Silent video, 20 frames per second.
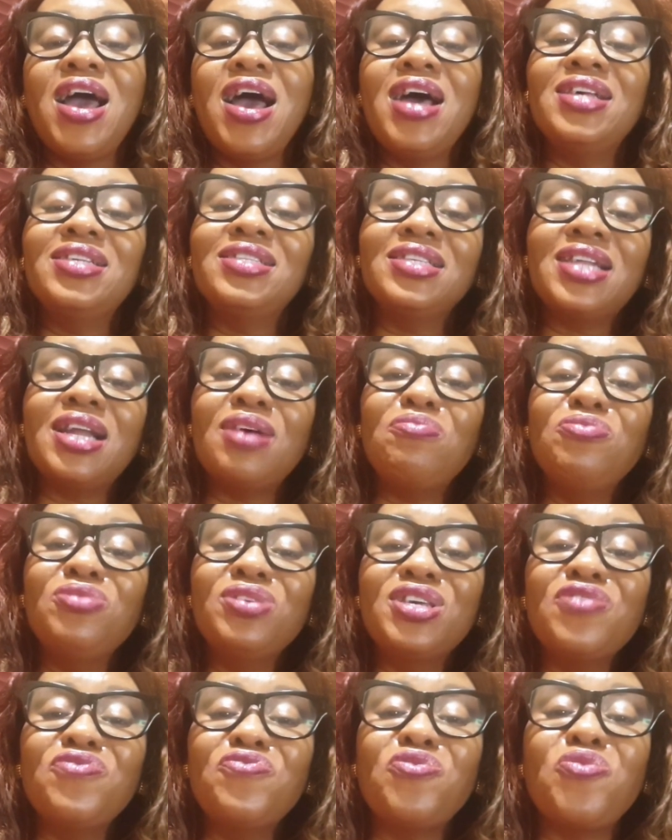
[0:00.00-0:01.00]
I said, I'm
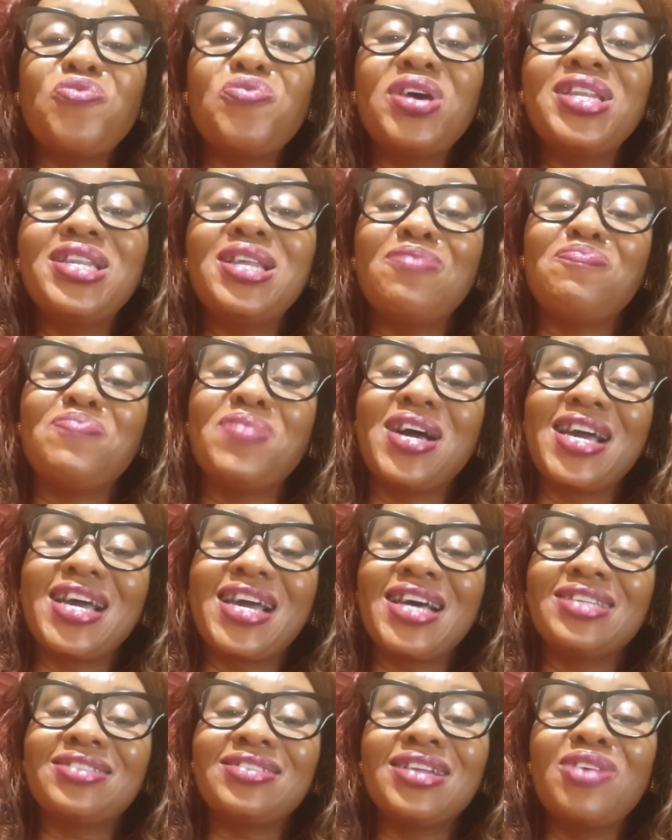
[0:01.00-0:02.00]
looking for where they park
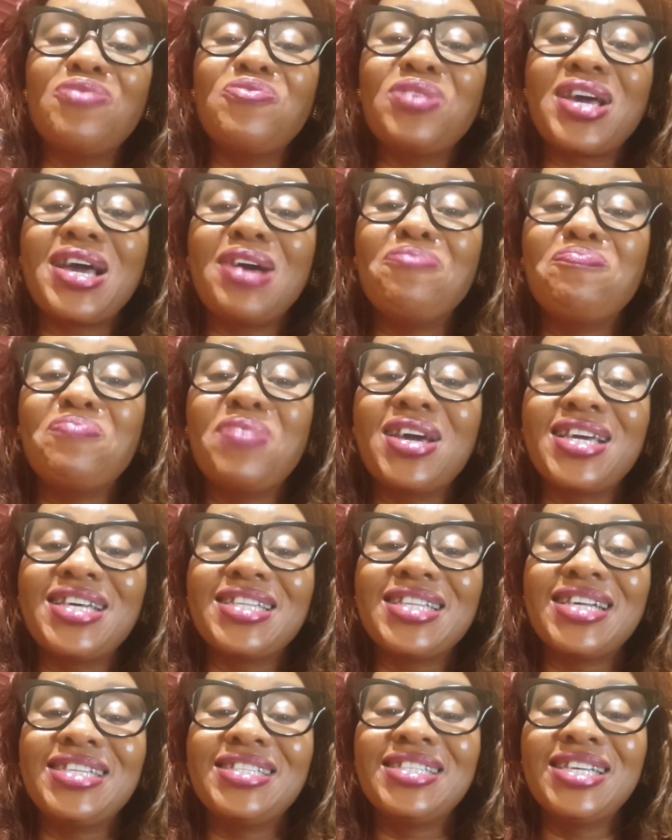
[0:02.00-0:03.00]
so that we can park
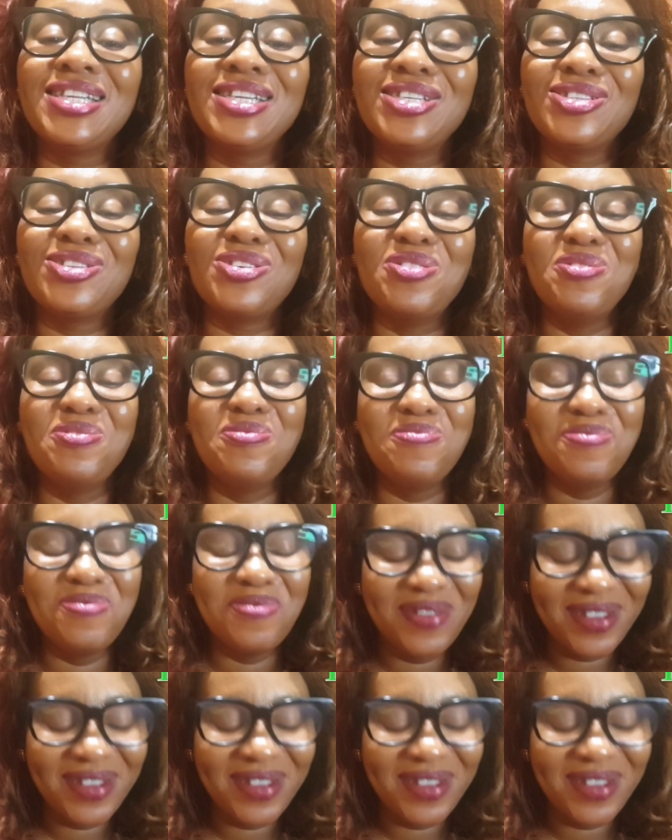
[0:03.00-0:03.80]
it and send it home."